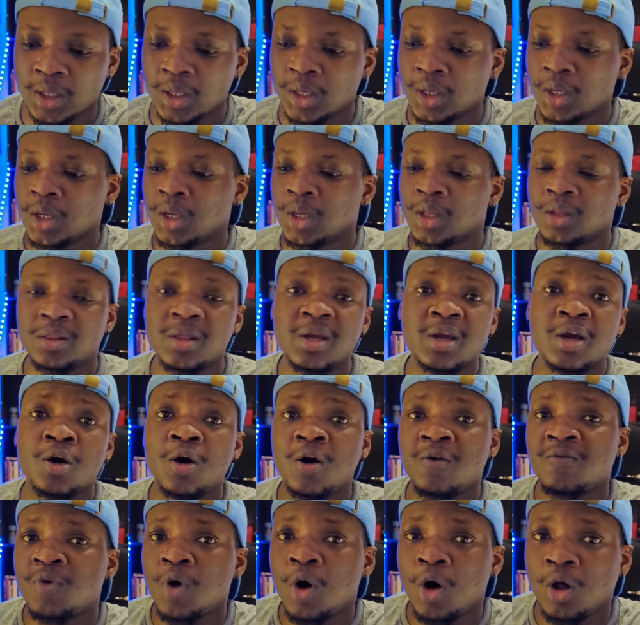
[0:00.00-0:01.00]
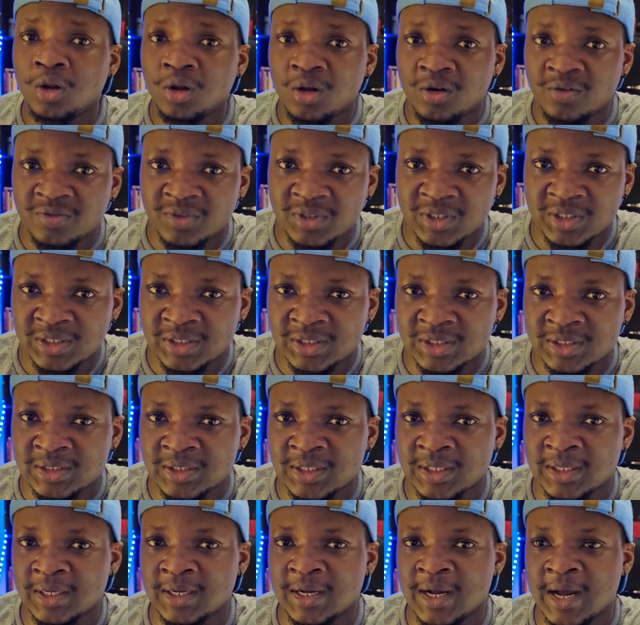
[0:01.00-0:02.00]
Think of all of
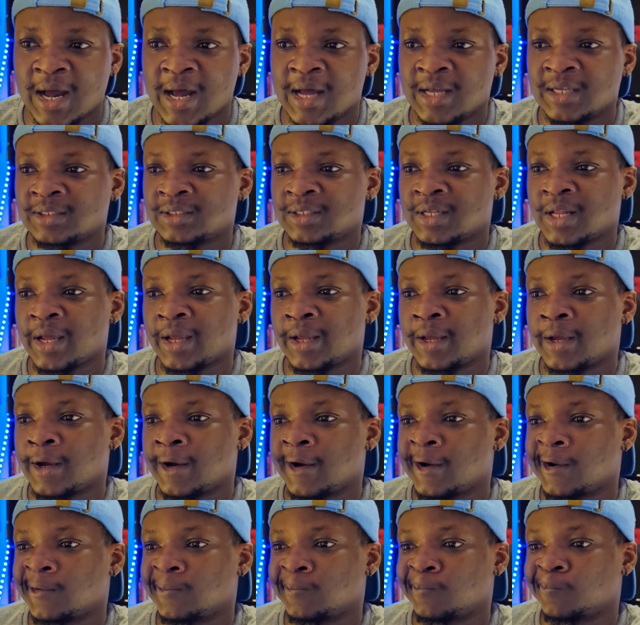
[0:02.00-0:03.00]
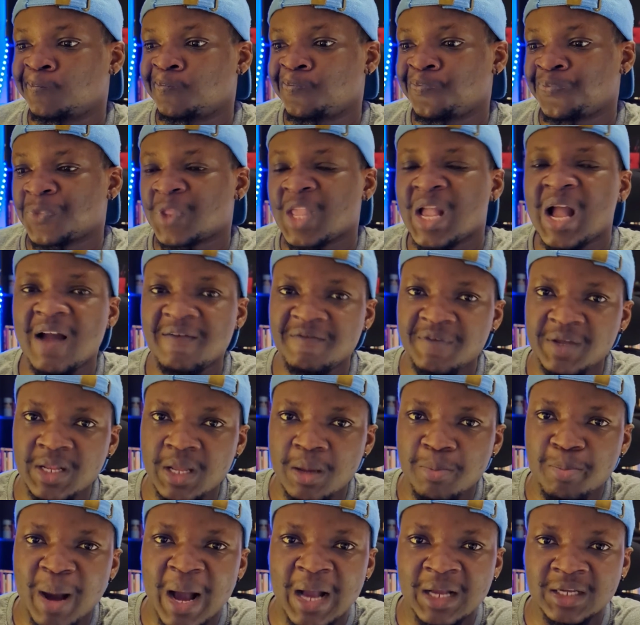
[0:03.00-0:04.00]
this as like um, having
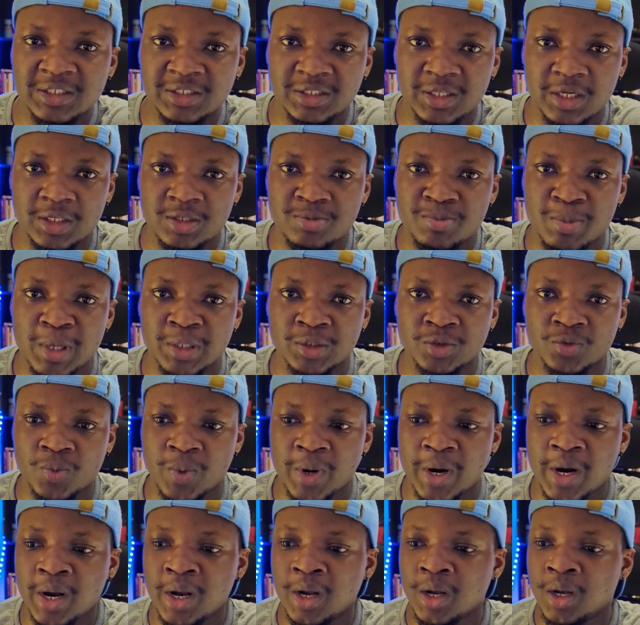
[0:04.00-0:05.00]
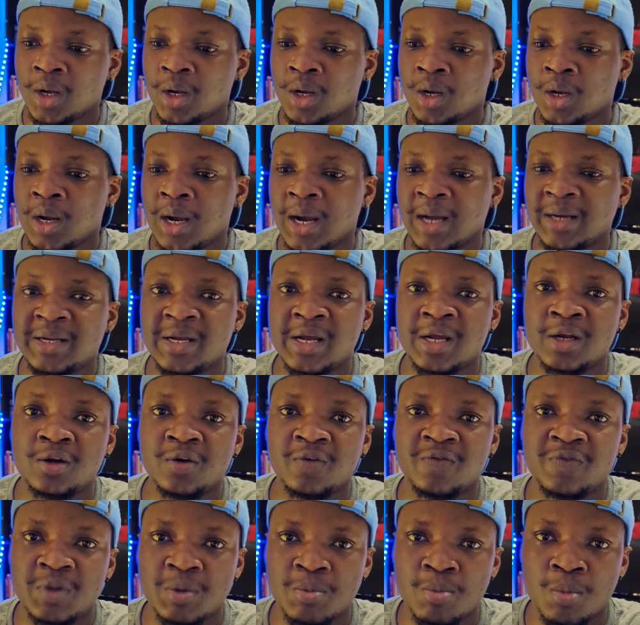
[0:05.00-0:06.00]
a bank statement where at the end
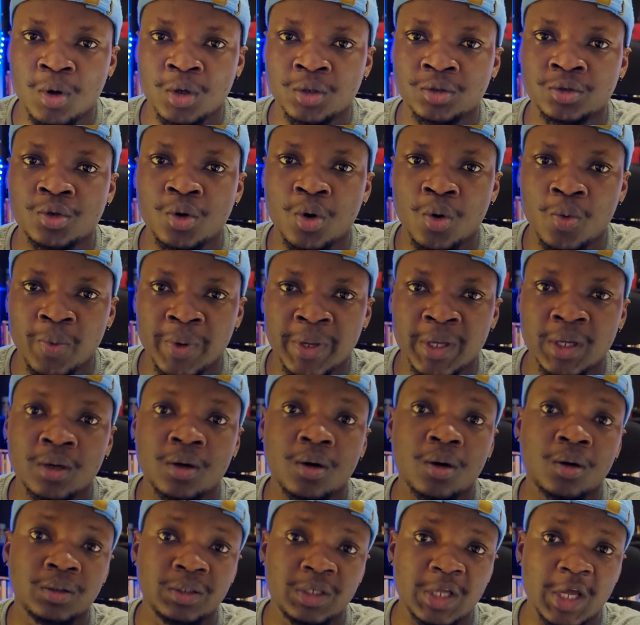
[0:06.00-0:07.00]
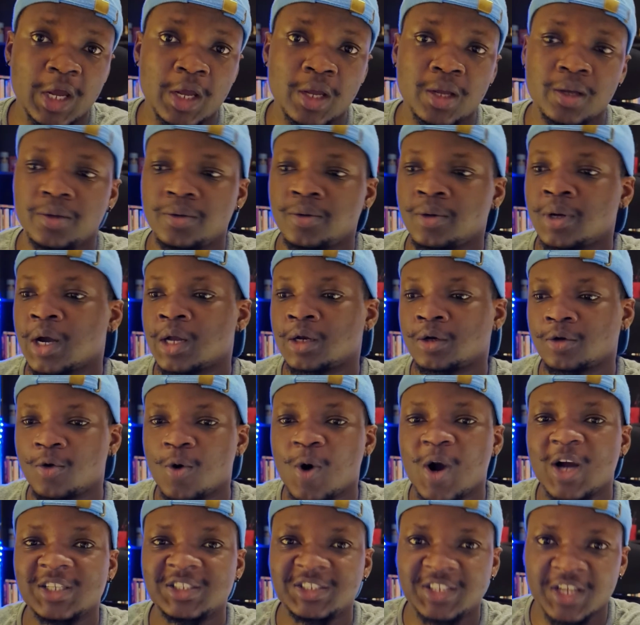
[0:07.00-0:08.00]
of the month or week or day, you can
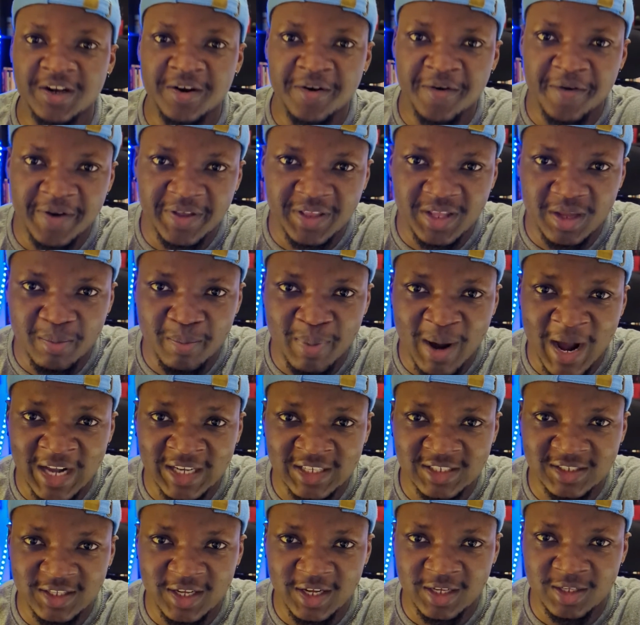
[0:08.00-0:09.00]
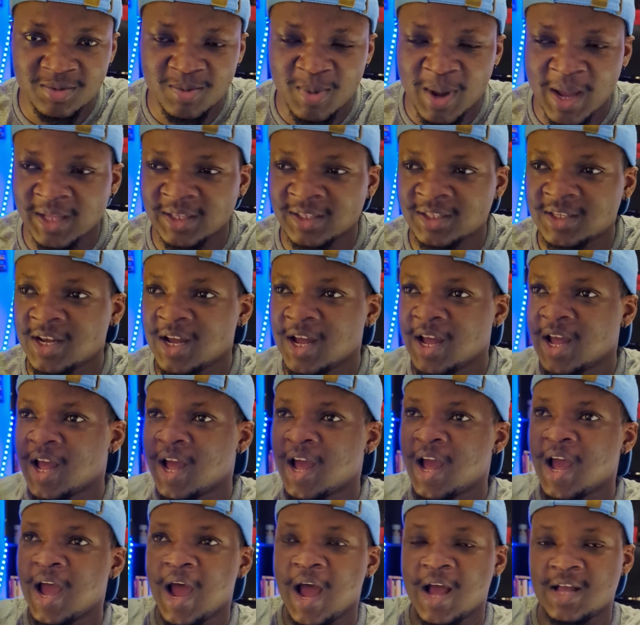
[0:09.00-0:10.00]
go and generate a bank statement
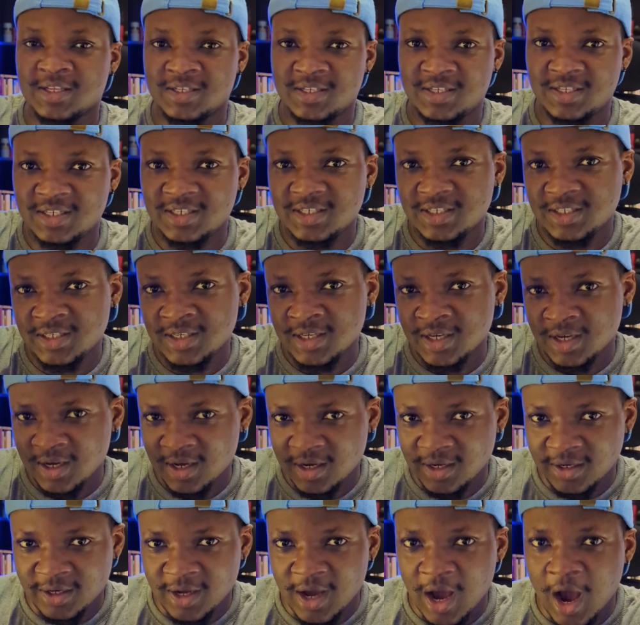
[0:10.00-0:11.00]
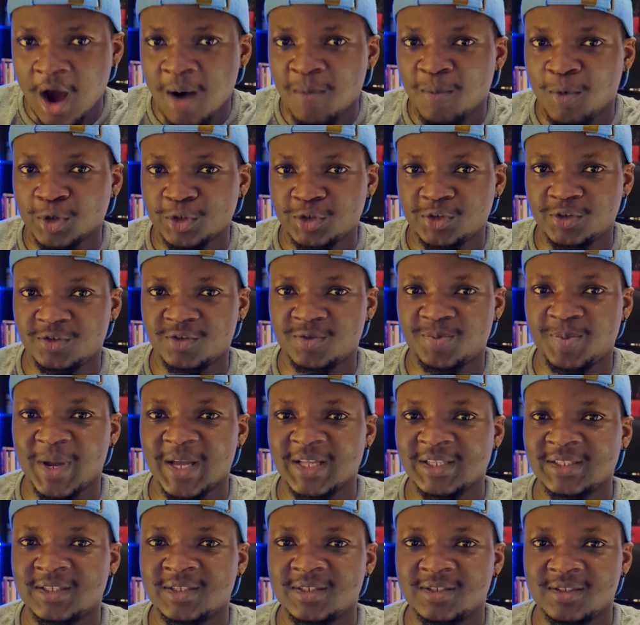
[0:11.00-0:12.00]
and see how much you
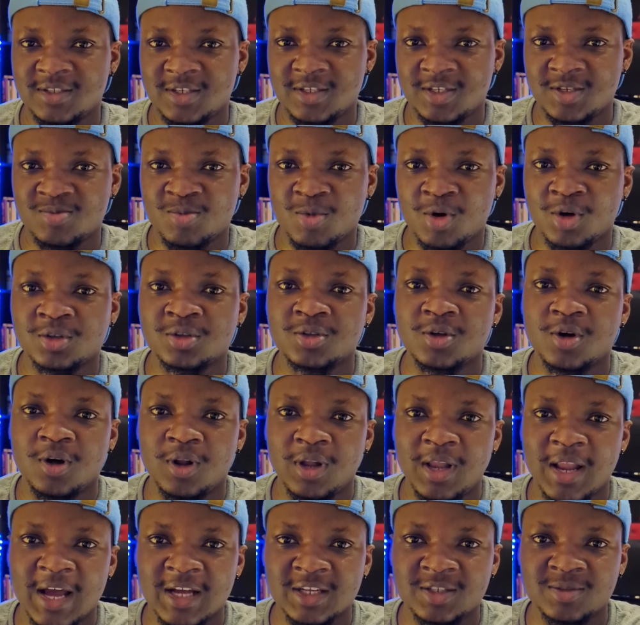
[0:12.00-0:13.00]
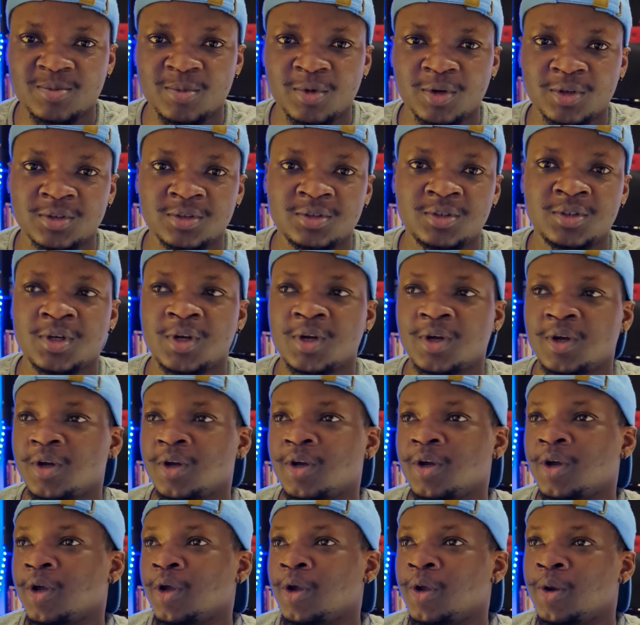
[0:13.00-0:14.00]
spent this month or last month,
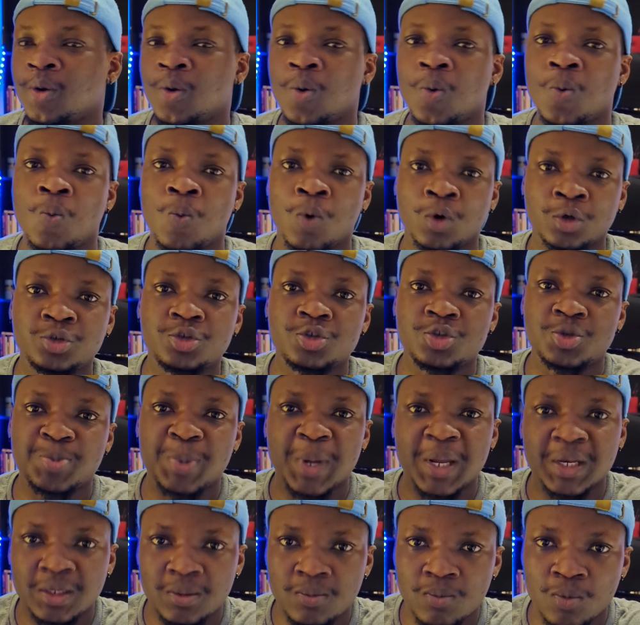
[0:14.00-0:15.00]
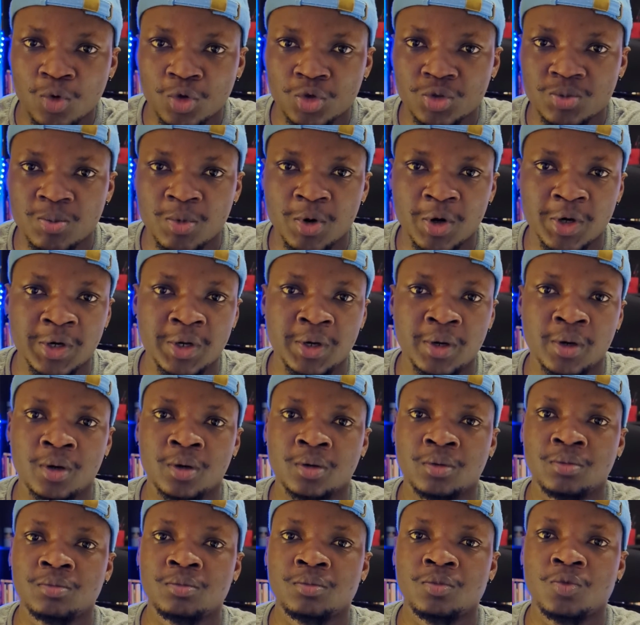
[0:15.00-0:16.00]
you know, what you spend the most money
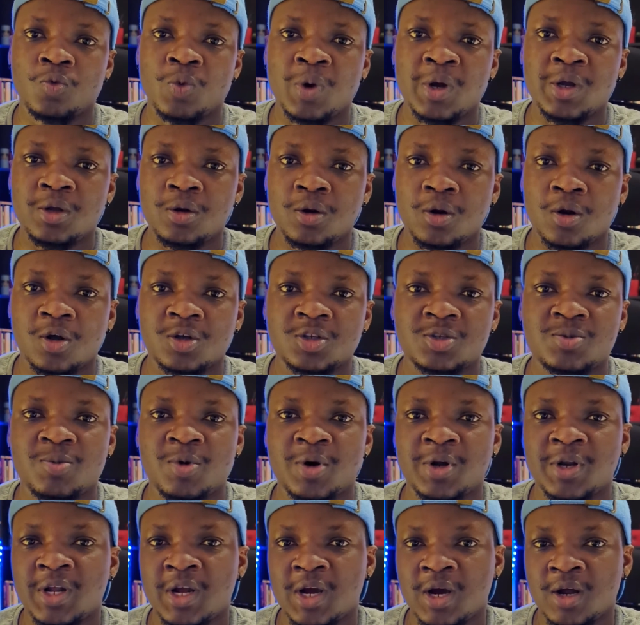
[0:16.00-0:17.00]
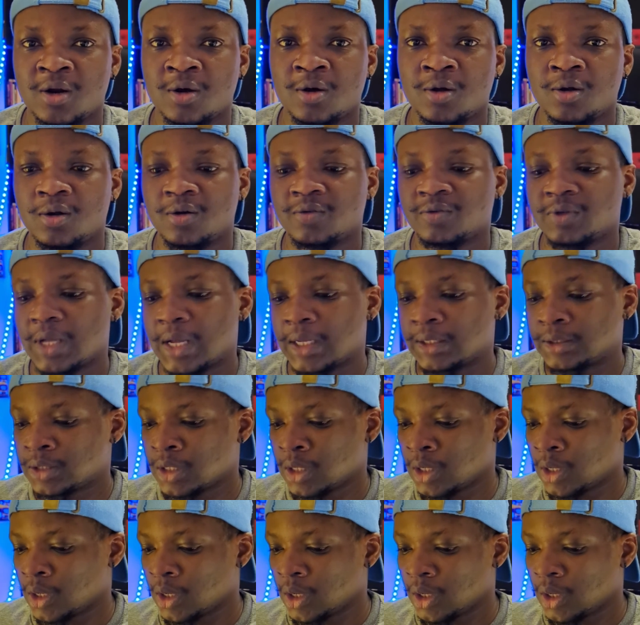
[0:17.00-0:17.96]
on, where you lost money and all of that.